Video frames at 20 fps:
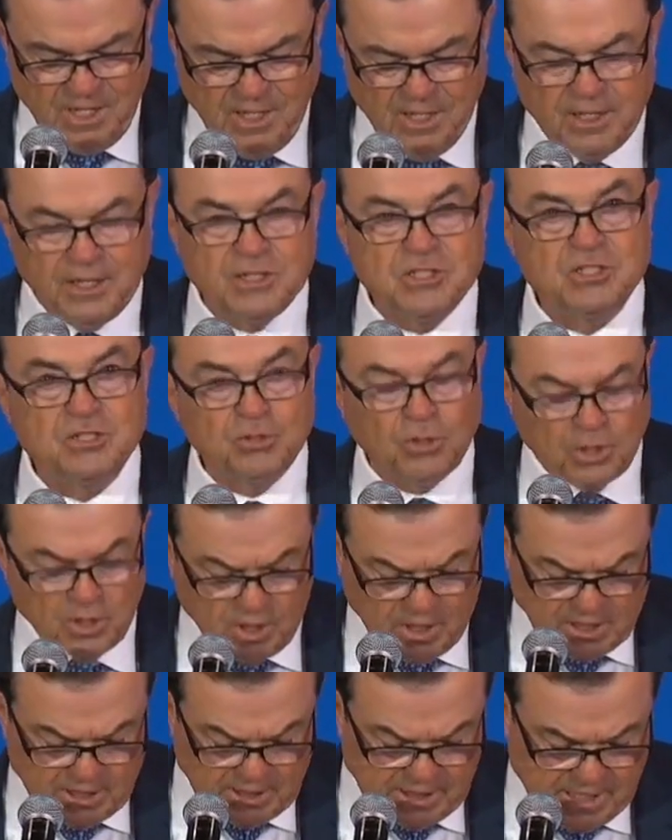
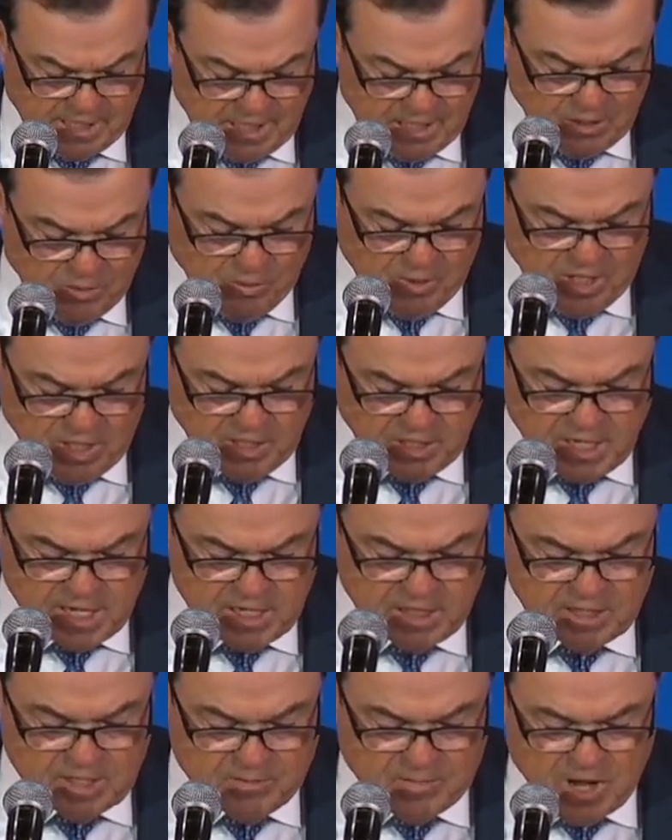Historically, we
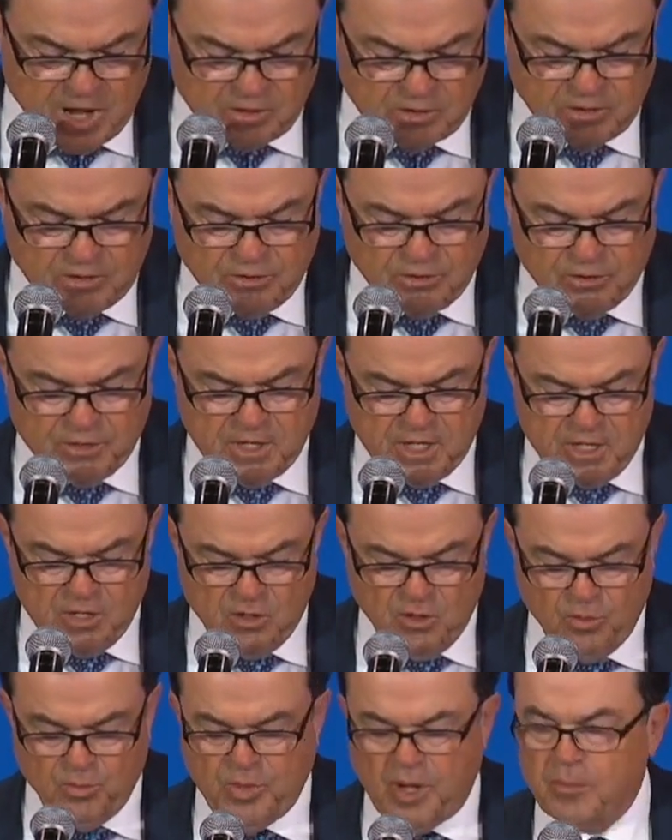gain about thirty
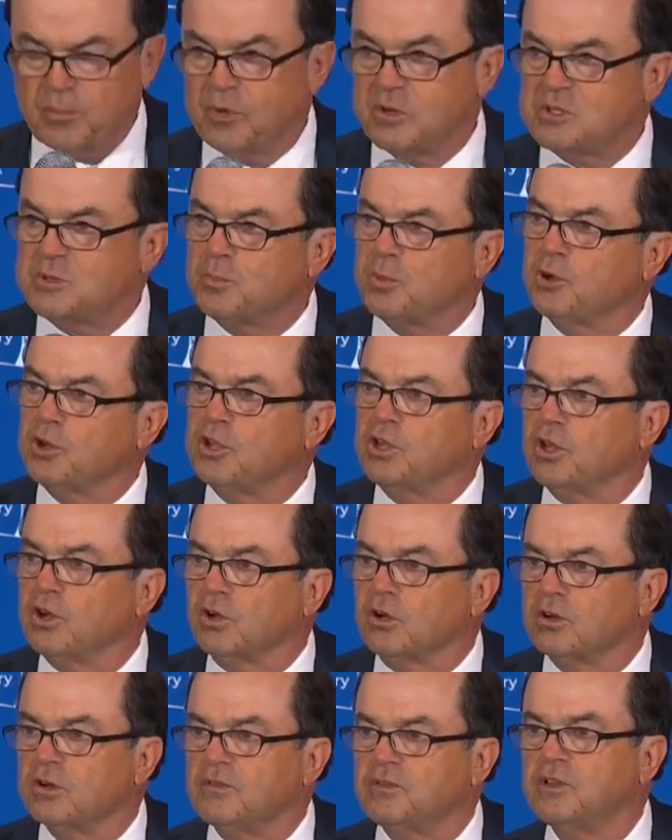new members per year.
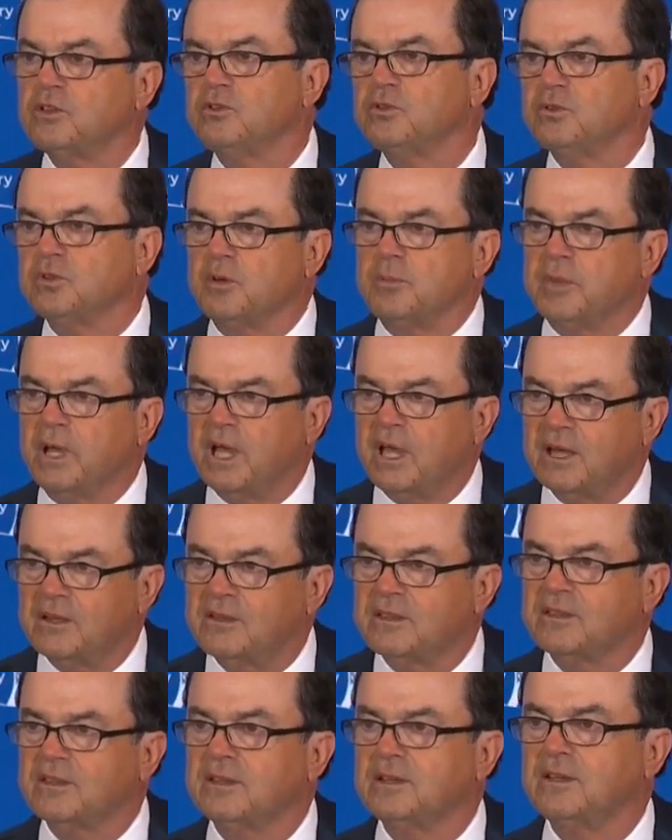If you do the math
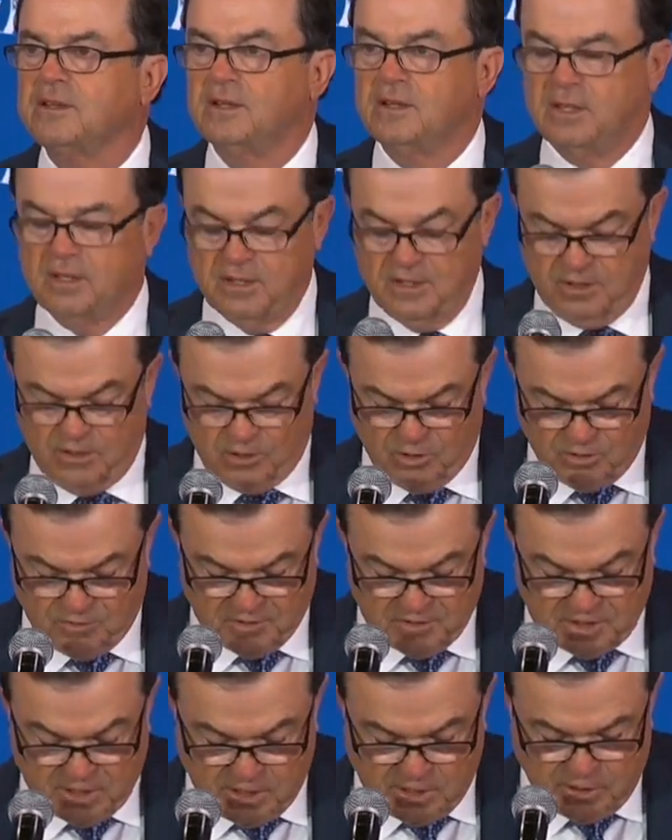over
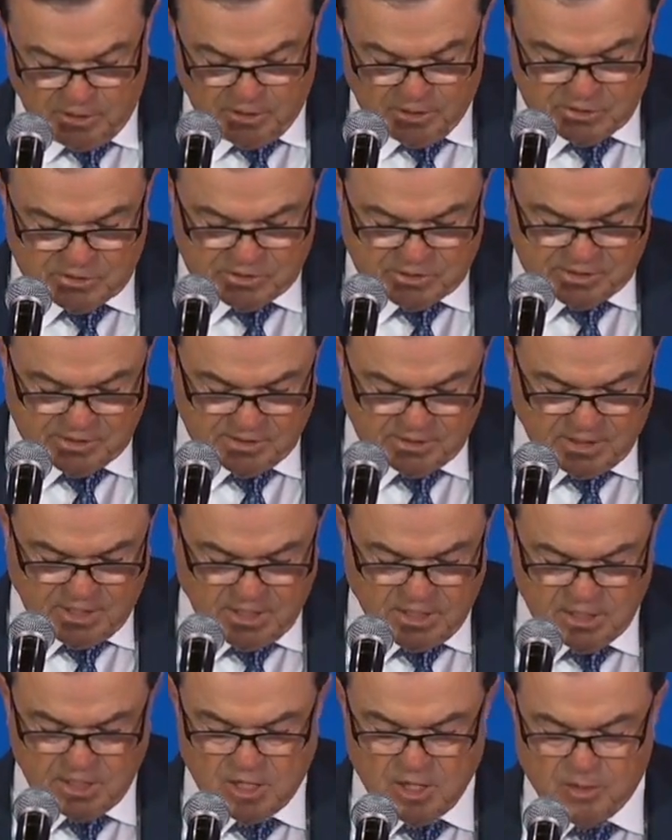the years,
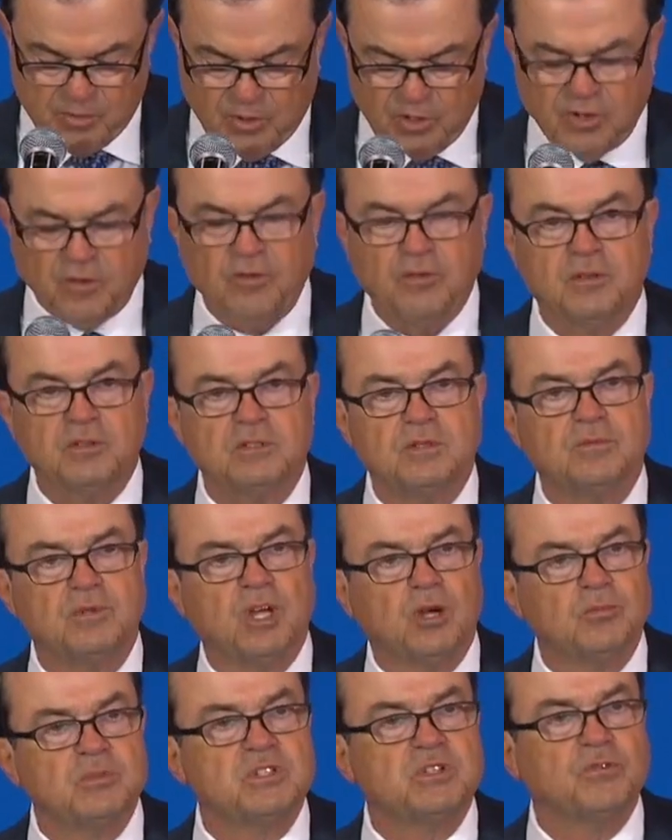in the number of
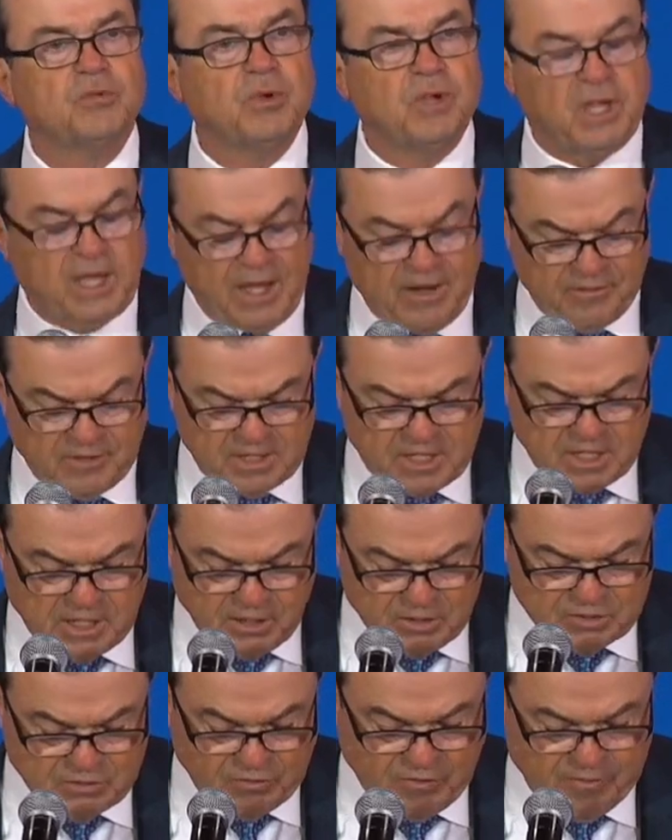numbers that we have in the
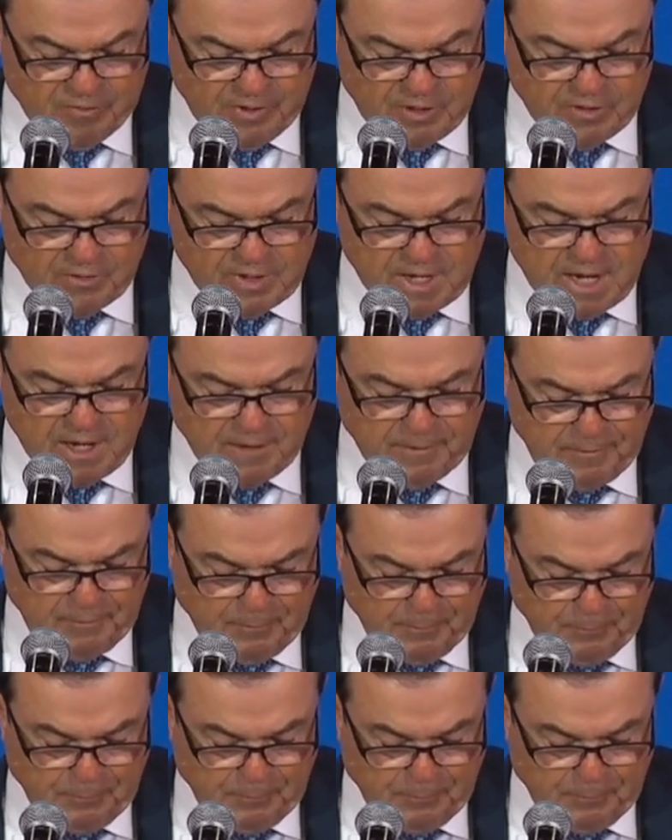years we've been around,